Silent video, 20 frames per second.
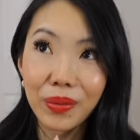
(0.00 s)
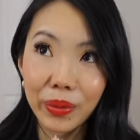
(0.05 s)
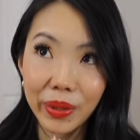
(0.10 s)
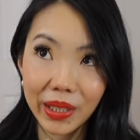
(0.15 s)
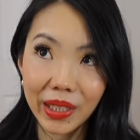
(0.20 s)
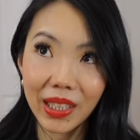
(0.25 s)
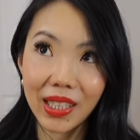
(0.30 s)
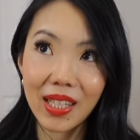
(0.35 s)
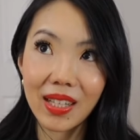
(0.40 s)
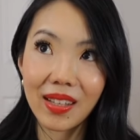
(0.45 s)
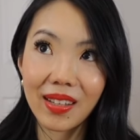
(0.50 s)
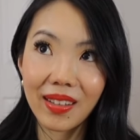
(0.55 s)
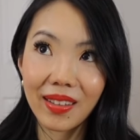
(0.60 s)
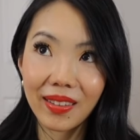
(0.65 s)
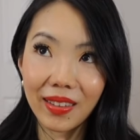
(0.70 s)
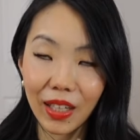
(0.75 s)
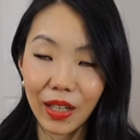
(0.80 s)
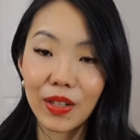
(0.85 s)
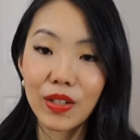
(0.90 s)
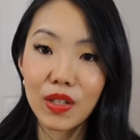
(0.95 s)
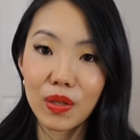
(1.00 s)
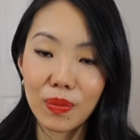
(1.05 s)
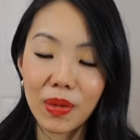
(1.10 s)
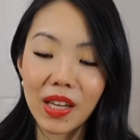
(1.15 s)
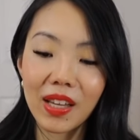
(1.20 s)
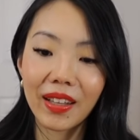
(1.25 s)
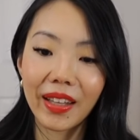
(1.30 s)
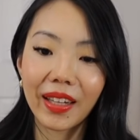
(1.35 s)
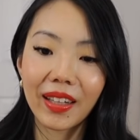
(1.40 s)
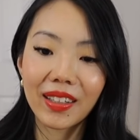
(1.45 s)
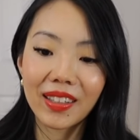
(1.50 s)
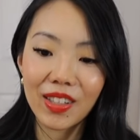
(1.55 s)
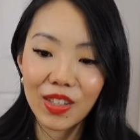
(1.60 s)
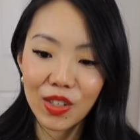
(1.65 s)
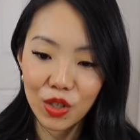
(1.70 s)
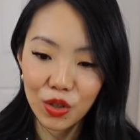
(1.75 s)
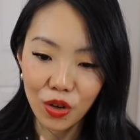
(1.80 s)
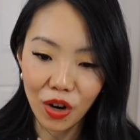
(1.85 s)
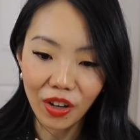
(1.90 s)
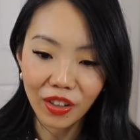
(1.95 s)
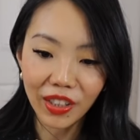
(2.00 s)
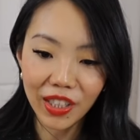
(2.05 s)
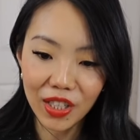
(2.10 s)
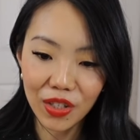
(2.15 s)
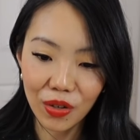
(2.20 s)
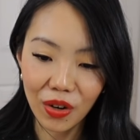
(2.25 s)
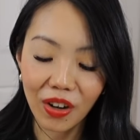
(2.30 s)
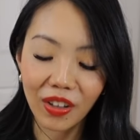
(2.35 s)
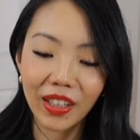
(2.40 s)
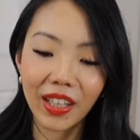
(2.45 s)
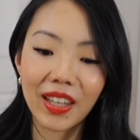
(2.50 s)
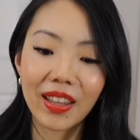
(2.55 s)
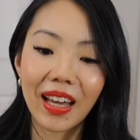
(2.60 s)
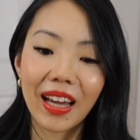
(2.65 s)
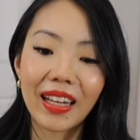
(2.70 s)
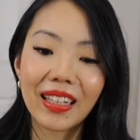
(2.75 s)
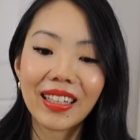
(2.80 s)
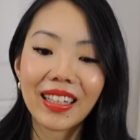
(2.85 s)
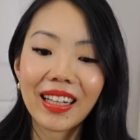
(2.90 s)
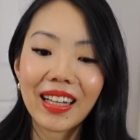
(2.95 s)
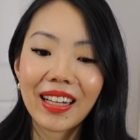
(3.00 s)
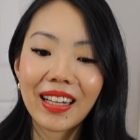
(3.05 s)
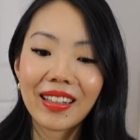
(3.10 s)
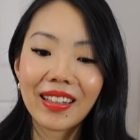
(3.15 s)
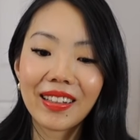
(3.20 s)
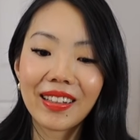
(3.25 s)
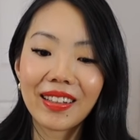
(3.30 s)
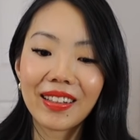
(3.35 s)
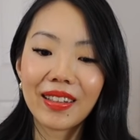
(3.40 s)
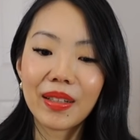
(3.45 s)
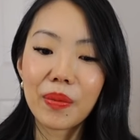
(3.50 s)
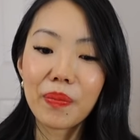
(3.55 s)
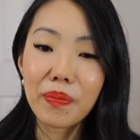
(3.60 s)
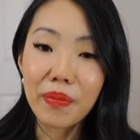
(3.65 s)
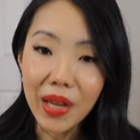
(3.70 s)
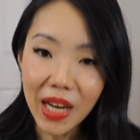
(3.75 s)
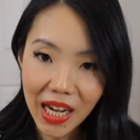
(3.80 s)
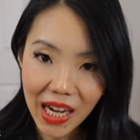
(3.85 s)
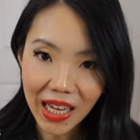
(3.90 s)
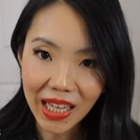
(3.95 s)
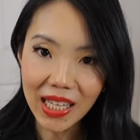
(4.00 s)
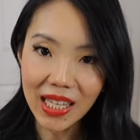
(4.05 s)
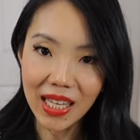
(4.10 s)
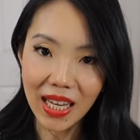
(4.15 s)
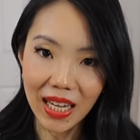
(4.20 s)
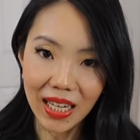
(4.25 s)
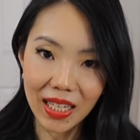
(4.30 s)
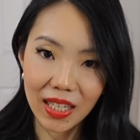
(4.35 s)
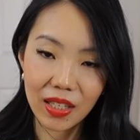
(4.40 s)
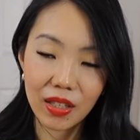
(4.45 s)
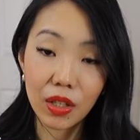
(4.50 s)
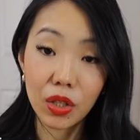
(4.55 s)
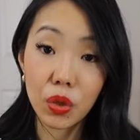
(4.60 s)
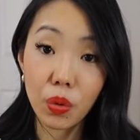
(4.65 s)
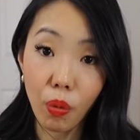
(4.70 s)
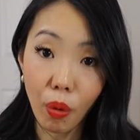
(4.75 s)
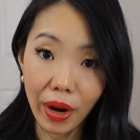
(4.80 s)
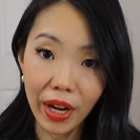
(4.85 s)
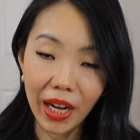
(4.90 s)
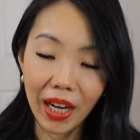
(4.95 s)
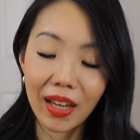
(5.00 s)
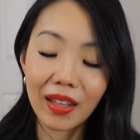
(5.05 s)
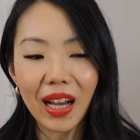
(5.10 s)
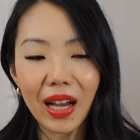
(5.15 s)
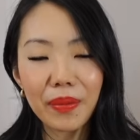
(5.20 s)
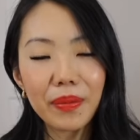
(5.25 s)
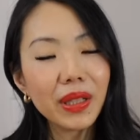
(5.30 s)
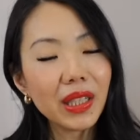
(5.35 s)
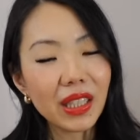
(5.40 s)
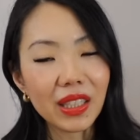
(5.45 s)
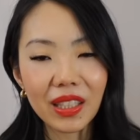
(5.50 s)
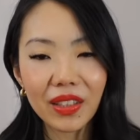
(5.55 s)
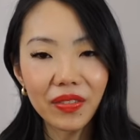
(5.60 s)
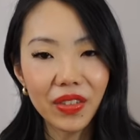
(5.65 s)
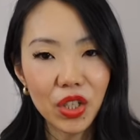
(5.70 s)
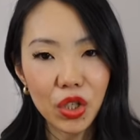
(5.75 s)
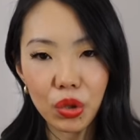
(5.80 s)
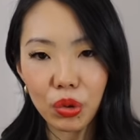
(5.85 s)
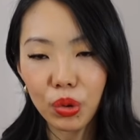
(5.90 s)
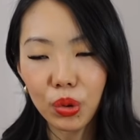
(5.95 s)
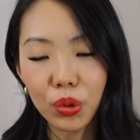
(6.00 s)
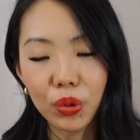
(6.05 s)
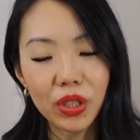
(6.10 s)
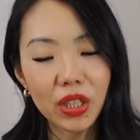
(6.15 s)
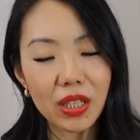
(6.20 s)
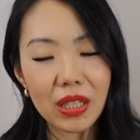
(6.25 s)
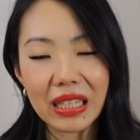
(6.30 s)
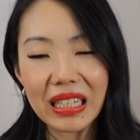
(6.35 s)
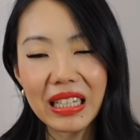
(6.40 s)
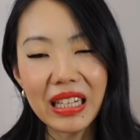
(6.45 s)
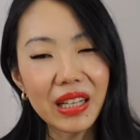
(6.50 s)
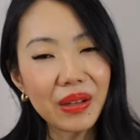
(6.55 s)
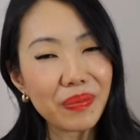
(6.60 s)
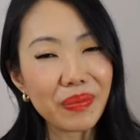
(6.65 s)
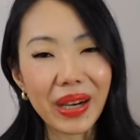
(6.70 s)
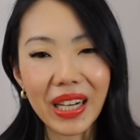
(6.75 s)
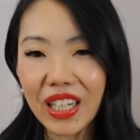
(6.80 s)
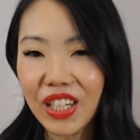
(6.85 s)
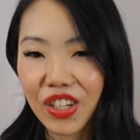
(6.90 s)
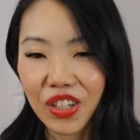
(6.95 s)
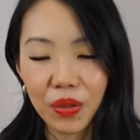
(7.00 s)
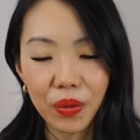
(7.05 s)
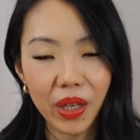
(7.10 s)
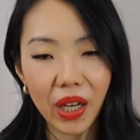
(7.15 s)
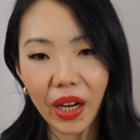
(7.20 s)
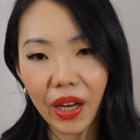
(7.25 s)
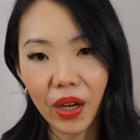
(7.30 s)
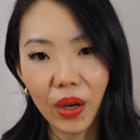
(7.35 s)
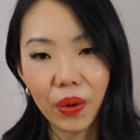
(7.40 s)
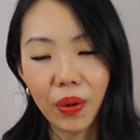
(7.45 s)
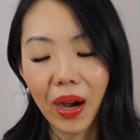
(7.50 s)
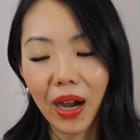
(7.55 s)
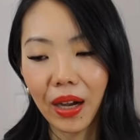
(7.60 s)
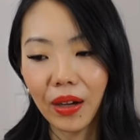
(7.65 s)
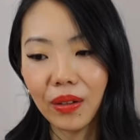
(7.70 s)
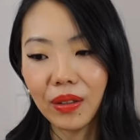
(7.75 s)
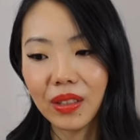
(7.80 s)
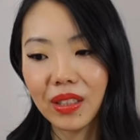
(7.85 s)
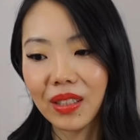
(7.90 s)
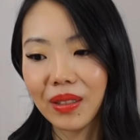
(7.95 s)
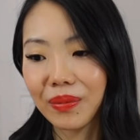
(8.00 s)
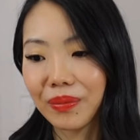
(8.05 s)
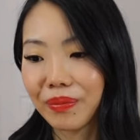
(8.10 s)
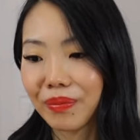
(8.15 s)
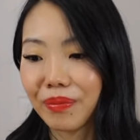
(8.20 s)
really tells me like strongly, strongly that the mini size, the 20. I'm an individual who doesn't need much when I go out.